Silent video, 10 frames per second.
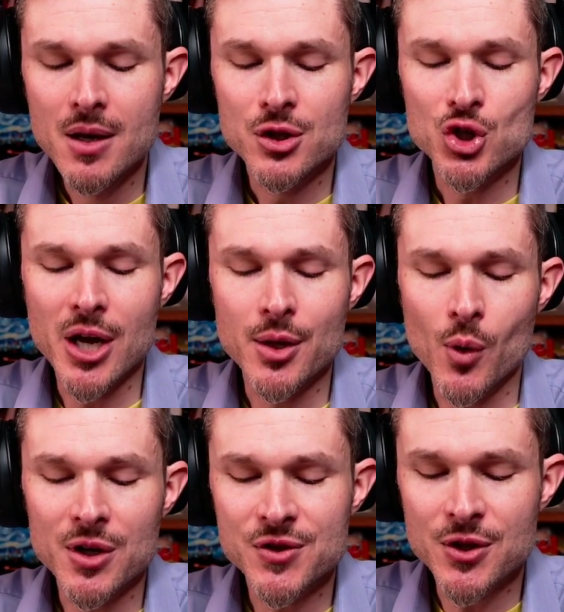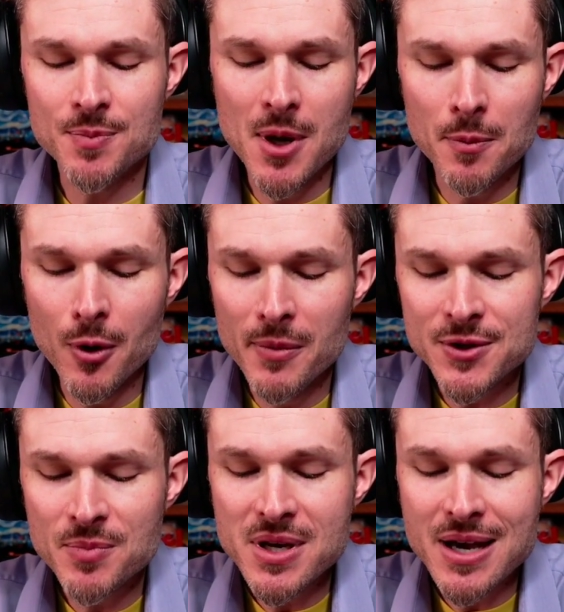January 6th people
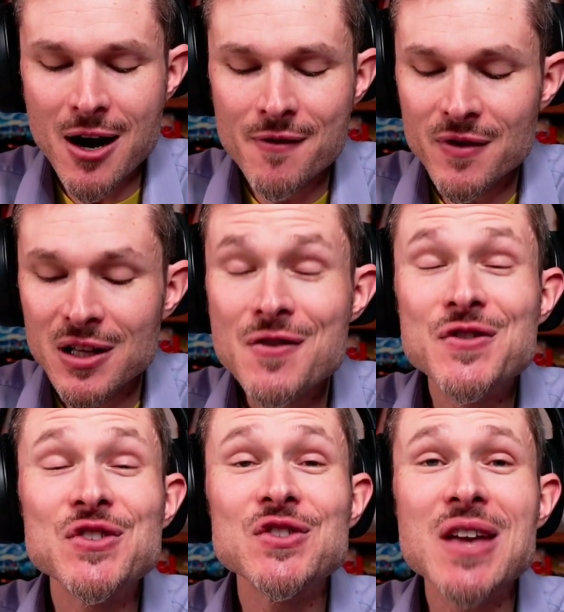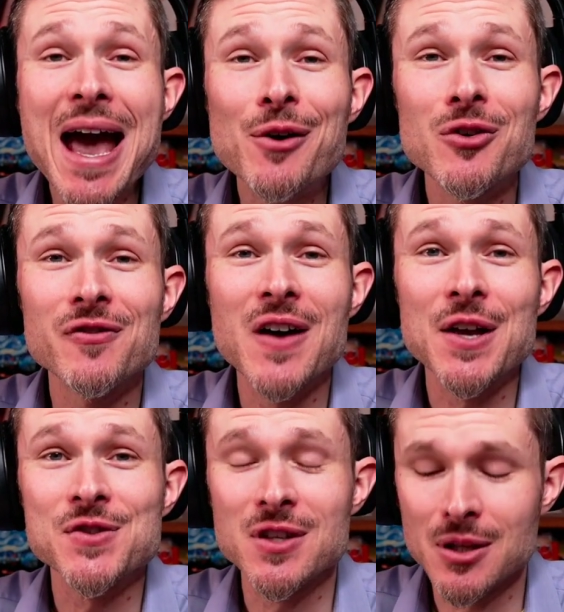must be careful of
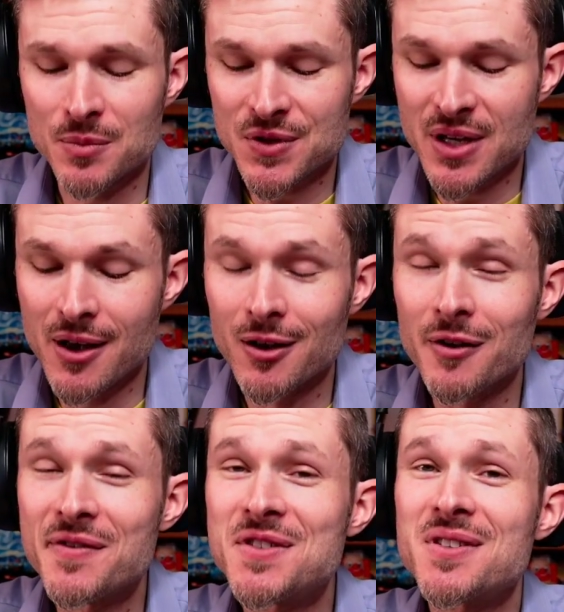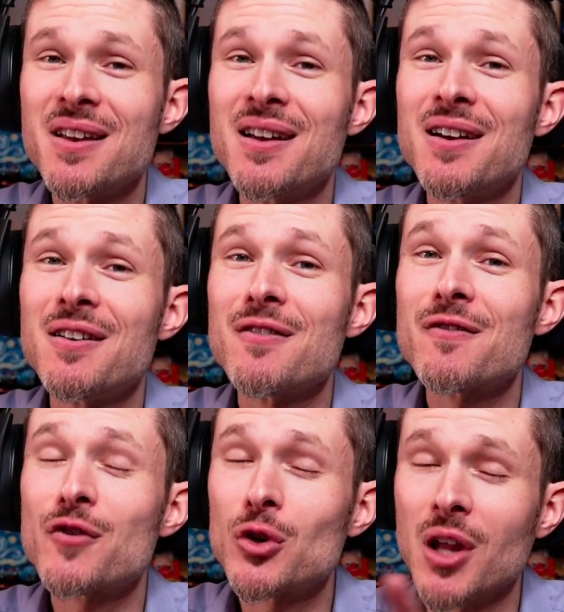sacrificing themselves
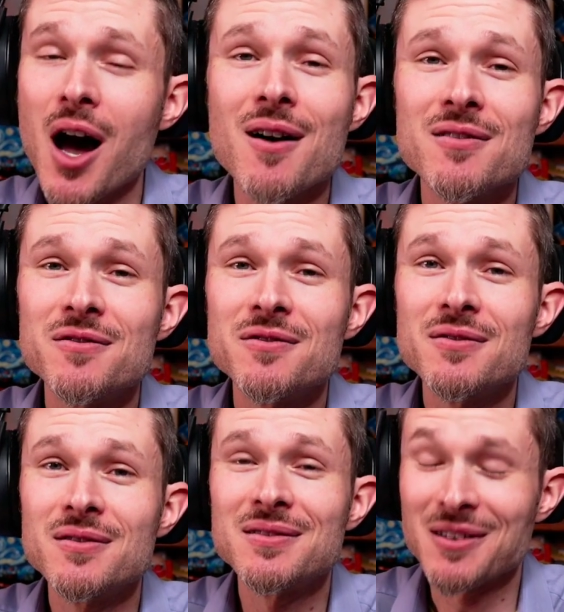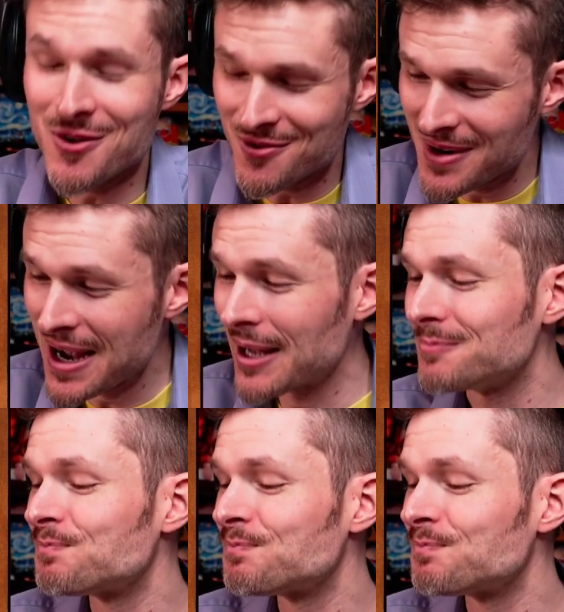for love. All right.